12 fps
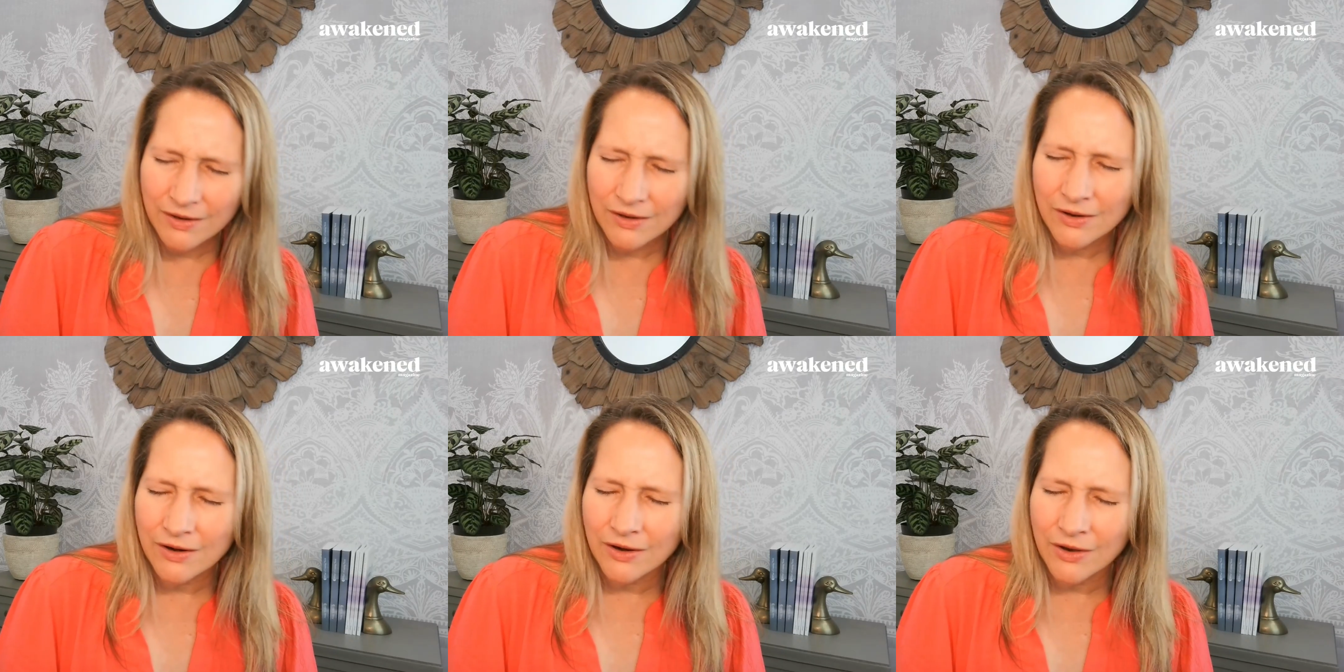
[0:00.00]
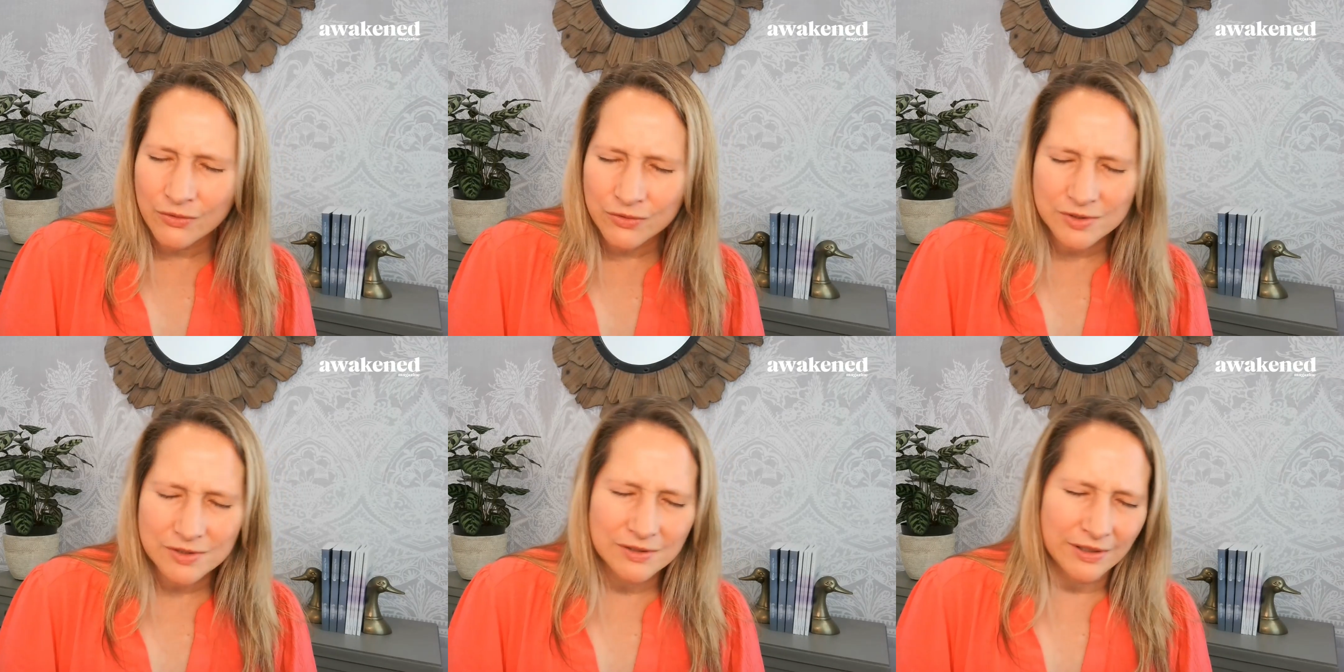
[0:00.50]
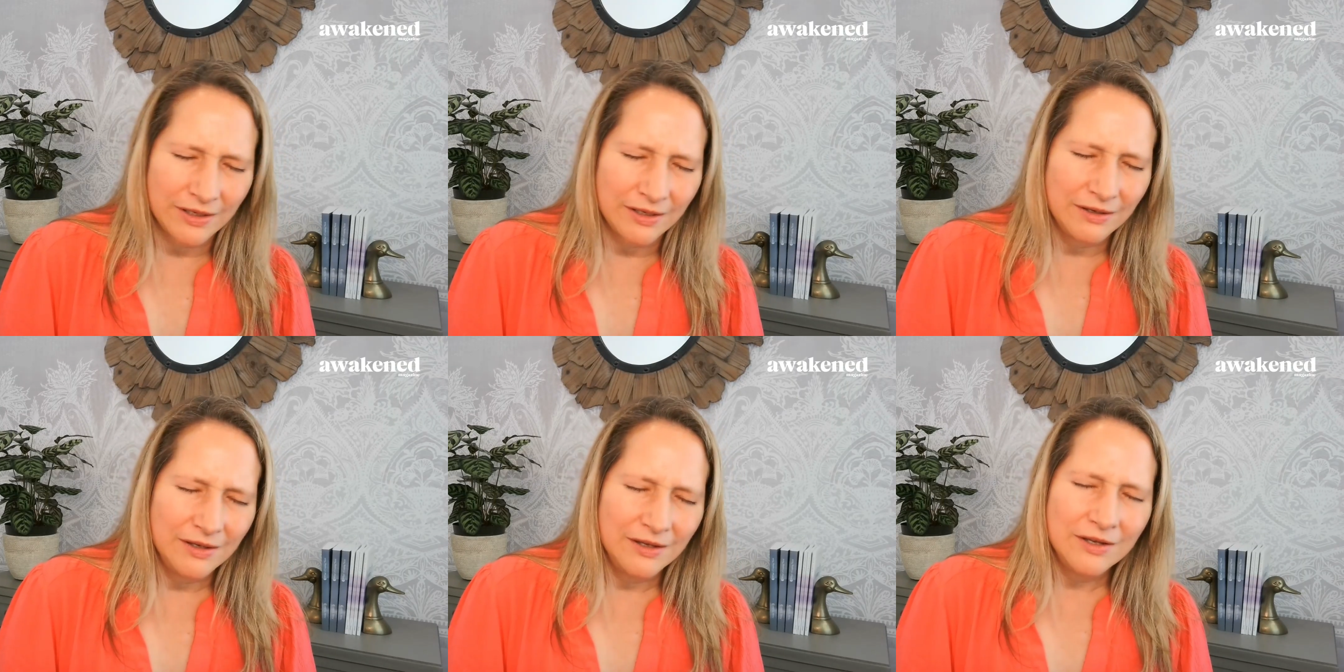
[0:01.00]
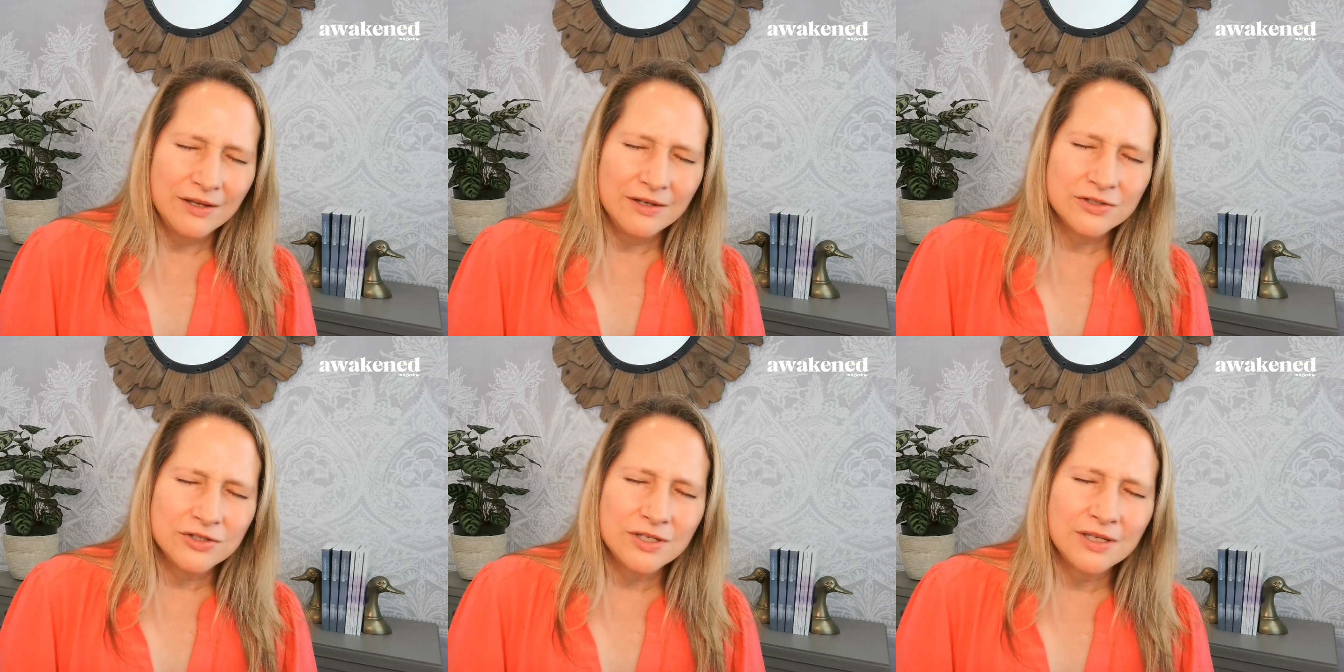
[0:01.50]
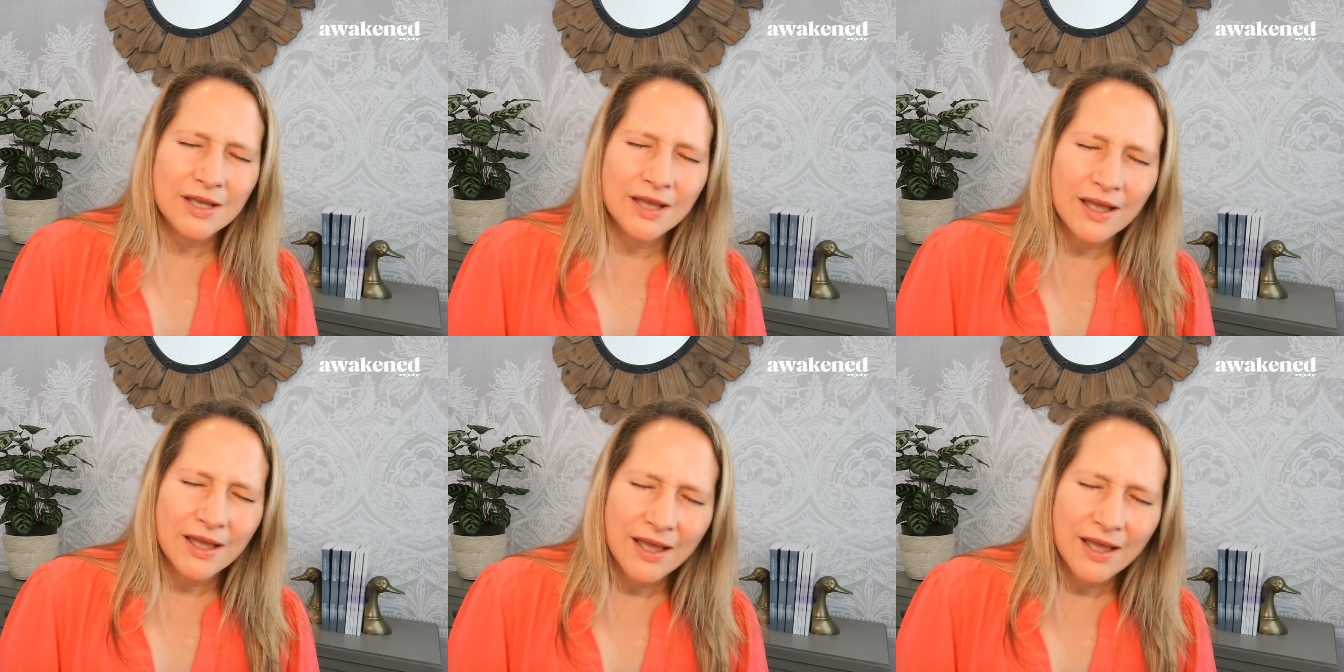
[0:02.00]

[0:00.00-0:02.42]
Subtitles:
closely. She